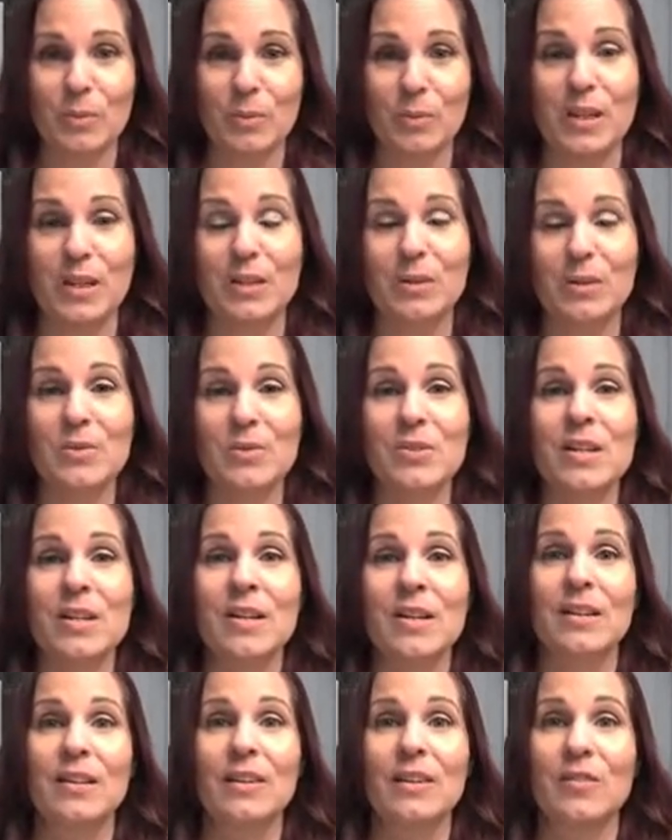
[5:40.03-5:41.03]
We used
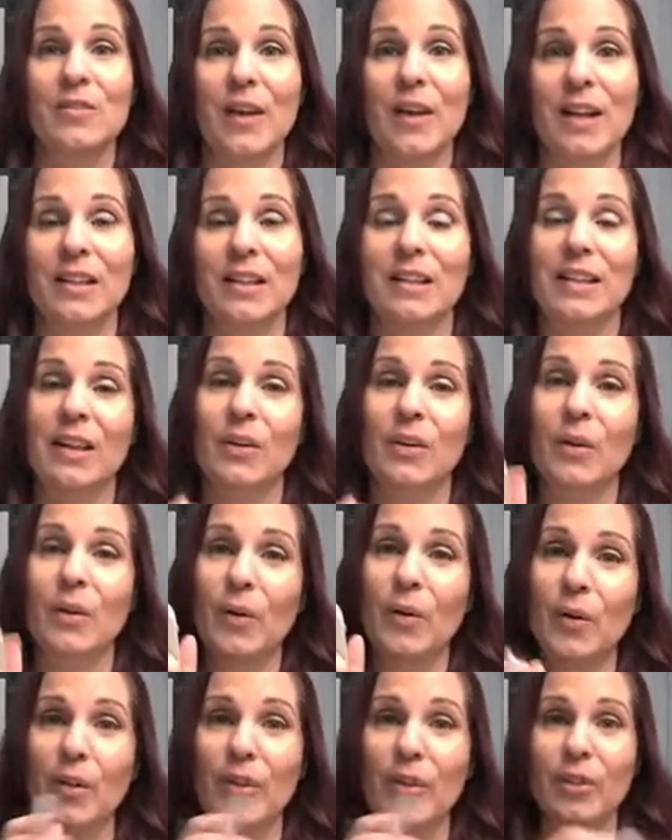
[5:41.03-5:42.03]
the fact that
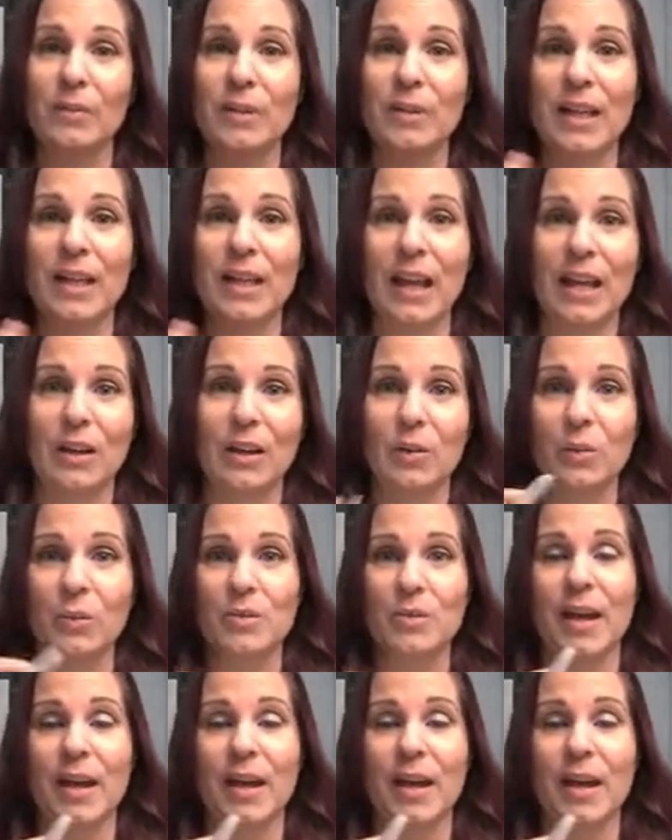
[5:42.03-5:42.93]
all three angles